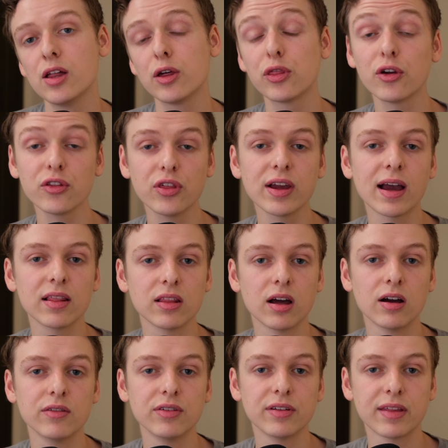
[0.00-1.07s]
The third thing I
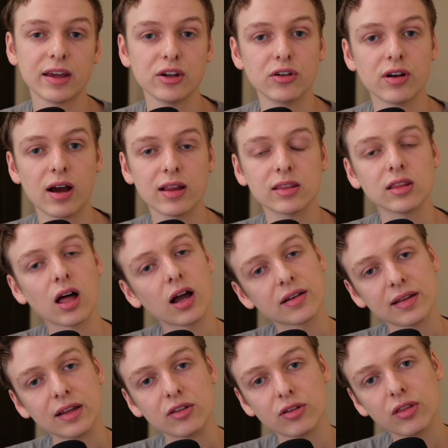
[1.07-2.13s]
love is that you're not locked
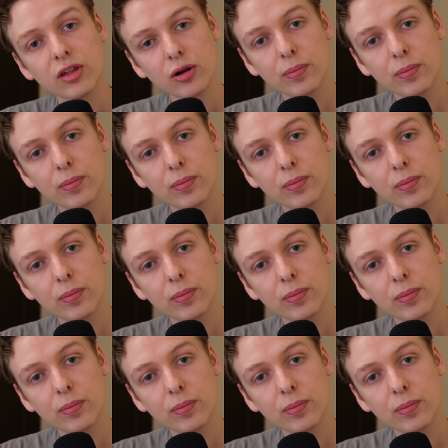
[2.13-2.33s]
into their